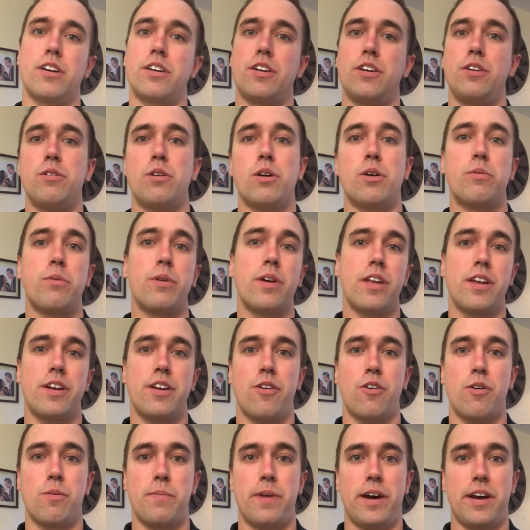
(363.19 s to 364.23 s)
You don't really
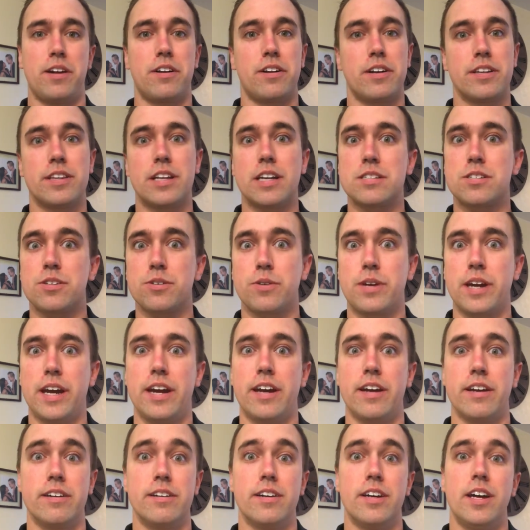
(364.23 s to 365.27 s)
know what mine are, and that's
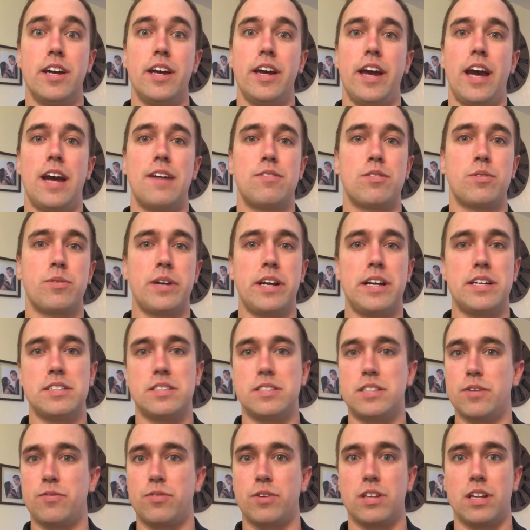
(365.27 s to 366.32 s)
okay. Everyone has
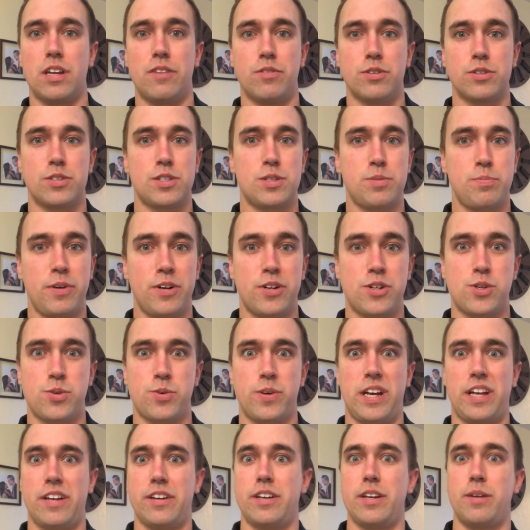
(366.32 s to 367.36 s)
different levels of
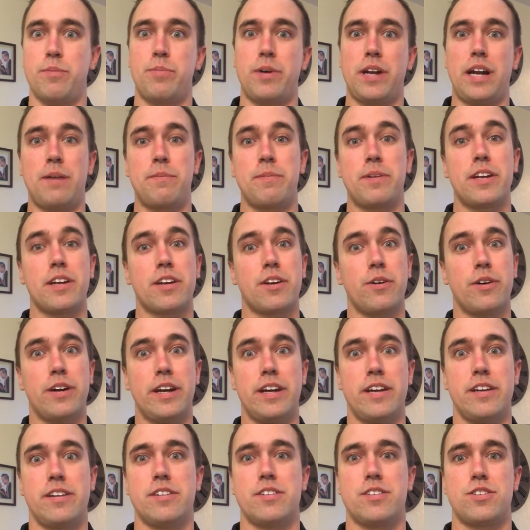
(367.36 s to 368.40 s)
spirituality, but I'm going to go
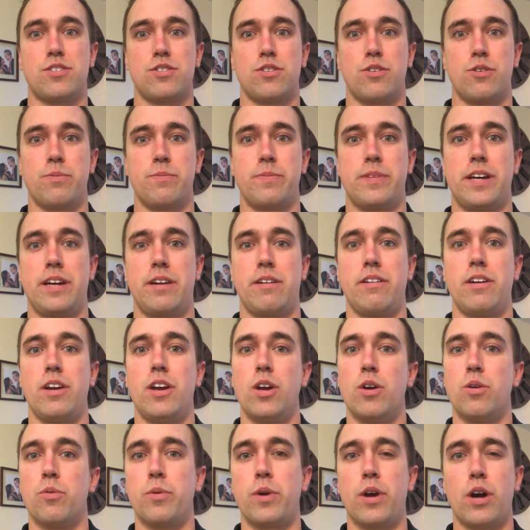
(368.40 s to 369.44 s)
ahead and assume that
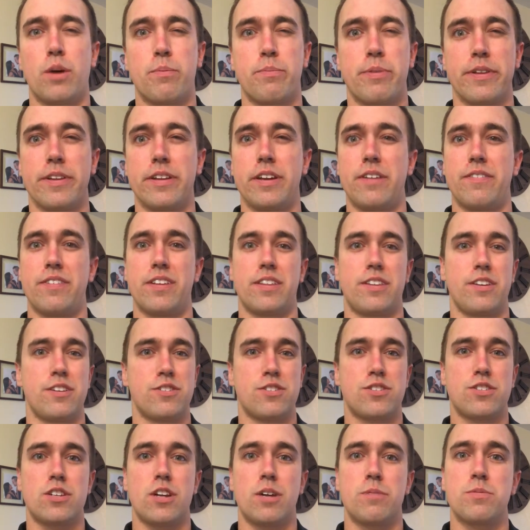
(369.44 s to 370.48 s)
we all believe that
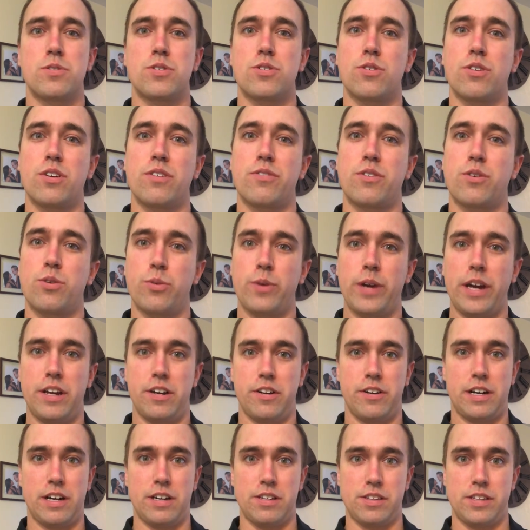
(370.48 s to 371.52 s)
there's some sort of
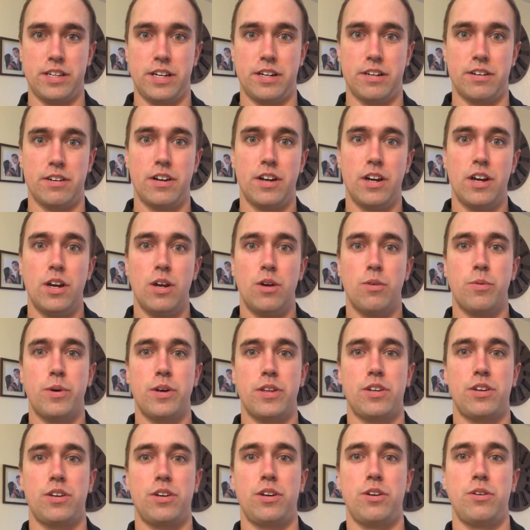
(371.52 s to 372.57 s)
creator out there,
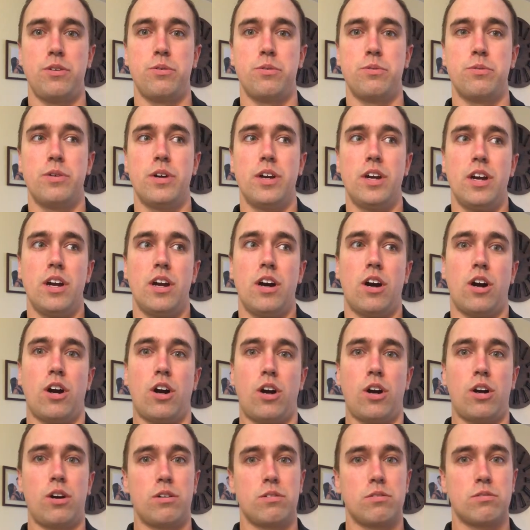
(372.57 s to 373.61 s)
whether you
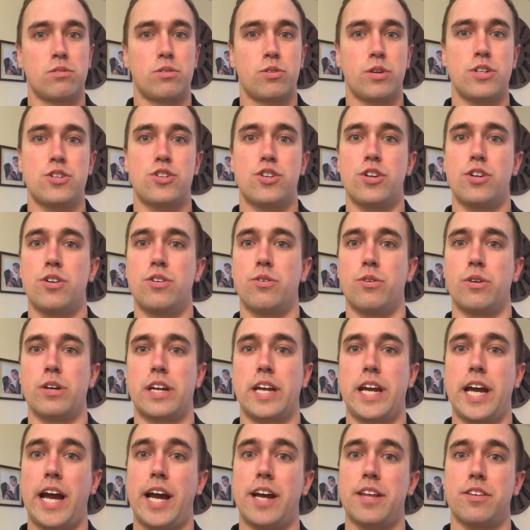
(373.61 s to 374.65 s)
are Christian or
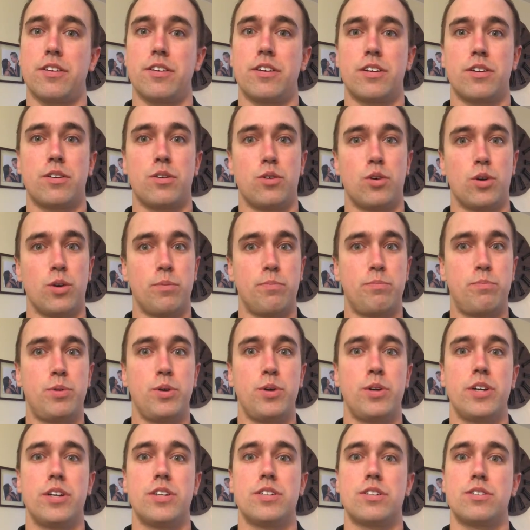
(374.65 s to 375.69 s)
Catholic or
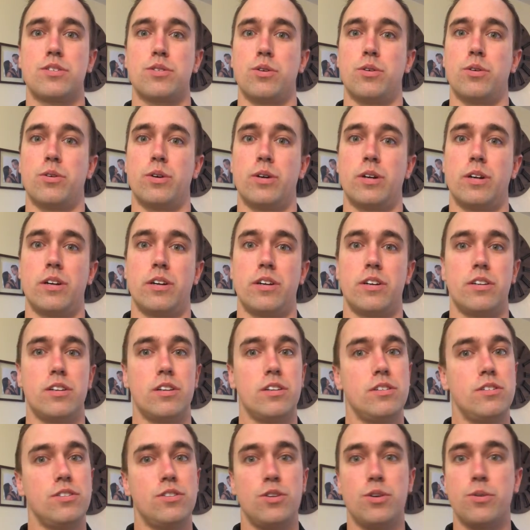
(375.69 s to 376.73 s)
Buddhist or
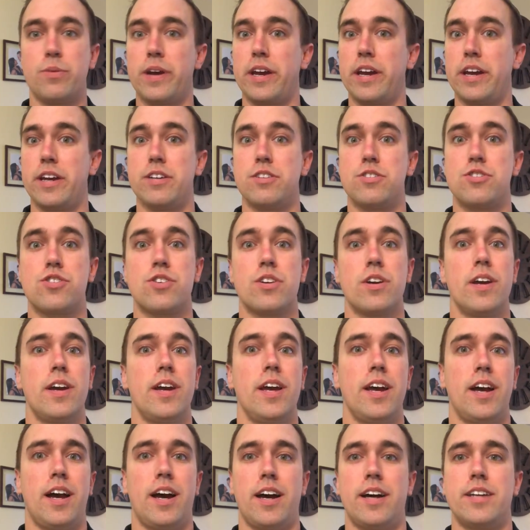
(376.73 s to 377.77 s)
New Age.
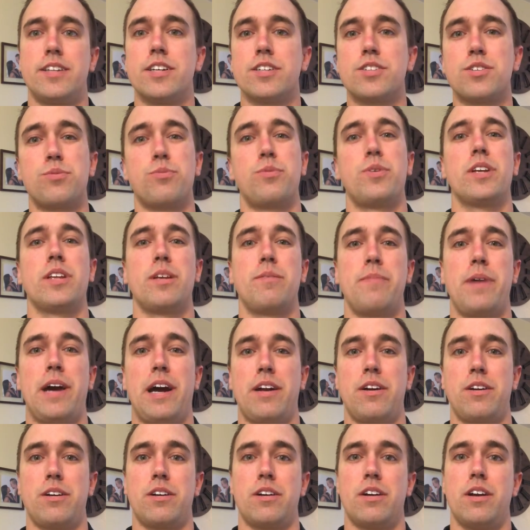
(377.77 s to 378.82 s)
It doesn't really
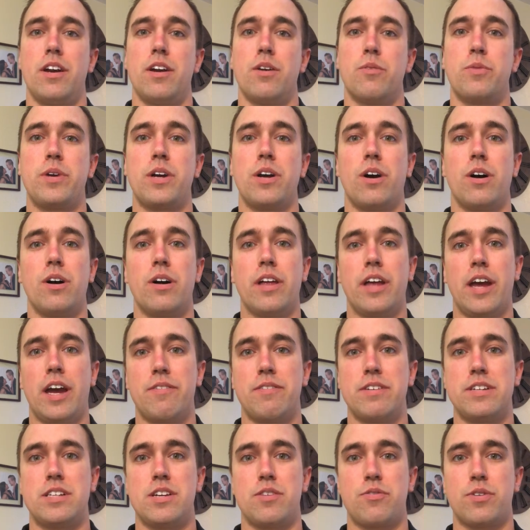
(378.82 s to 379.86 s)
matter. We all have
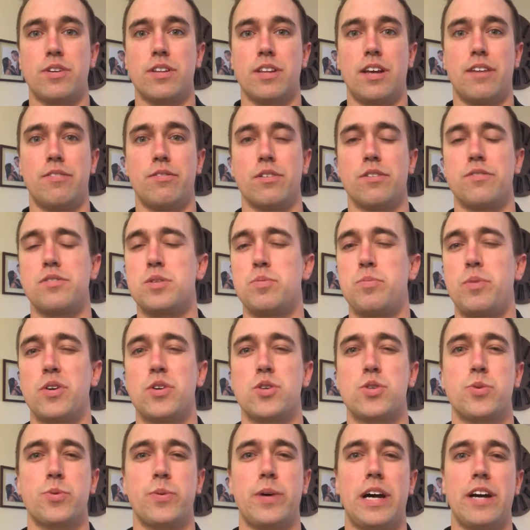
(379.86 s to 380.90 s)
a different level of
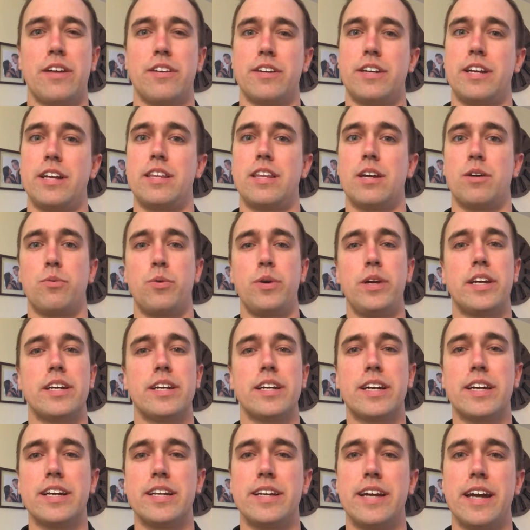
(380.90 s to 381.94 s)
spirituality that we
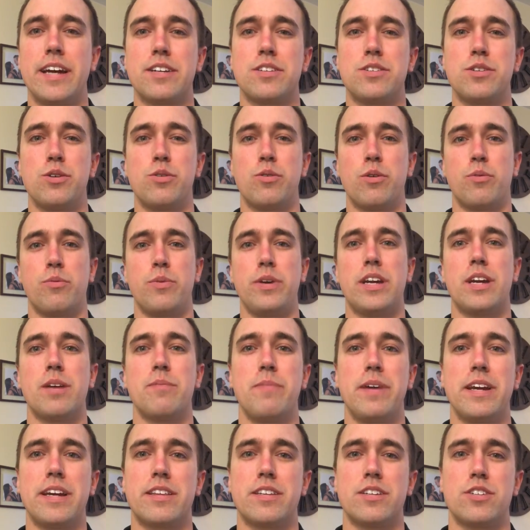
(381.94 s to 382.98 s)
can connect to, and we can
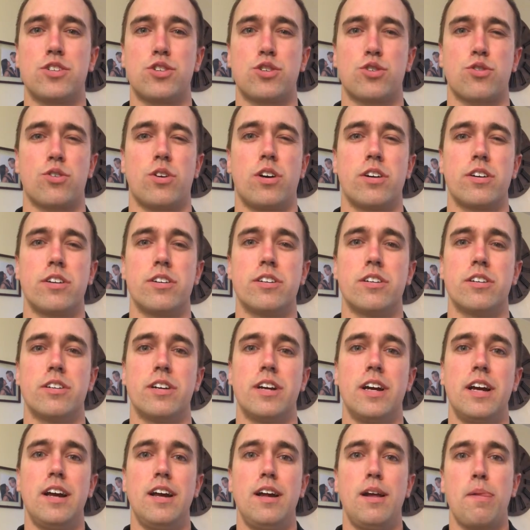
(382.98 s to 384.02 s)
make this
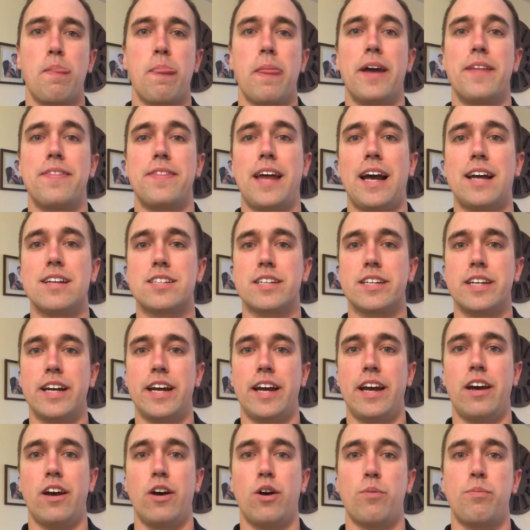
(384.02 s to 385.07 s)
stronger. And that's going to
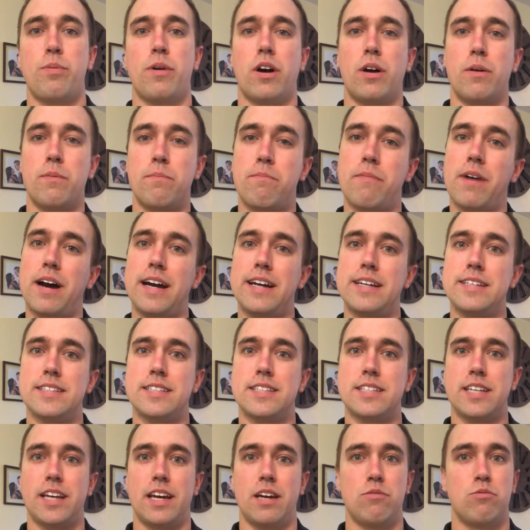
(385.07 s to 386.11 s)
help our
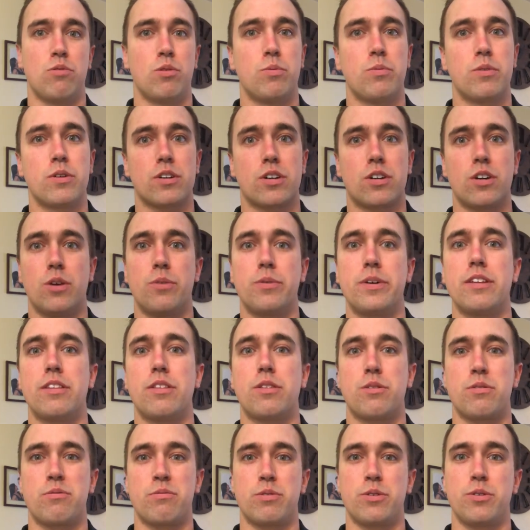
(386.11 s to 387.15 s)
mindset when we're going
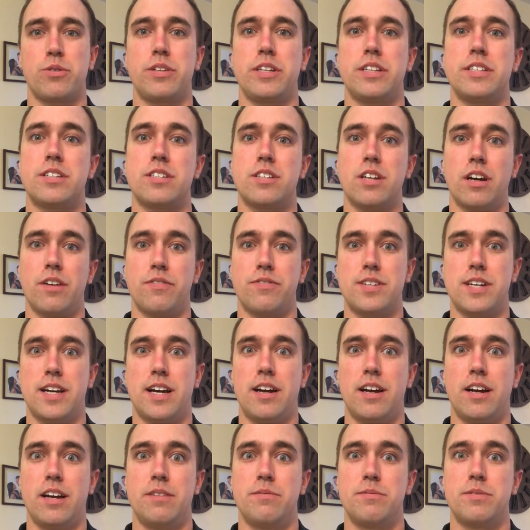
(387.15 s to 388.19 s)
through these tough
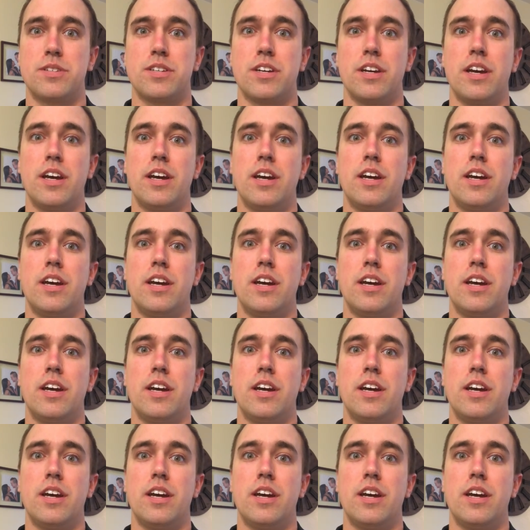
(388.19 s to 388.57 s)
times.